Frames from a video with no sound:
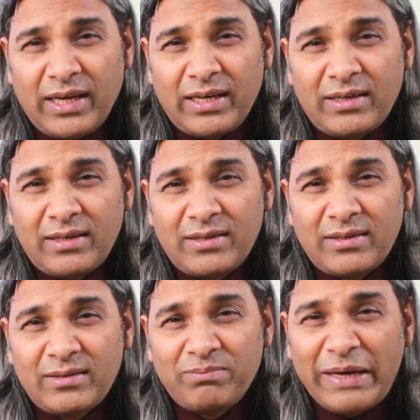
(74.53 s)
And
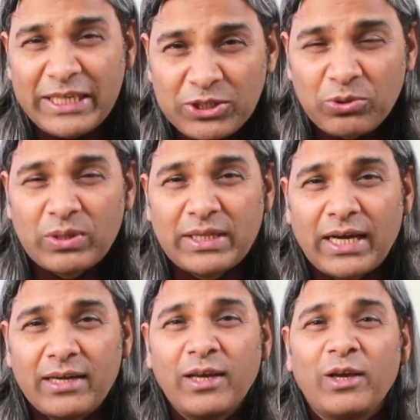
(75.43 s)
please note
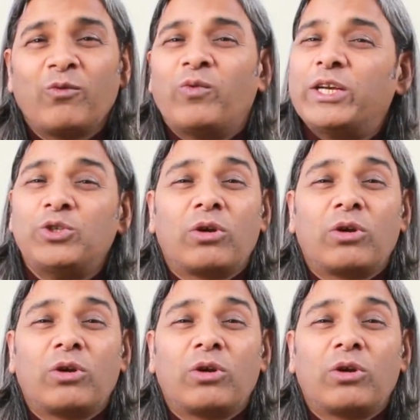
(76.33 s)
that when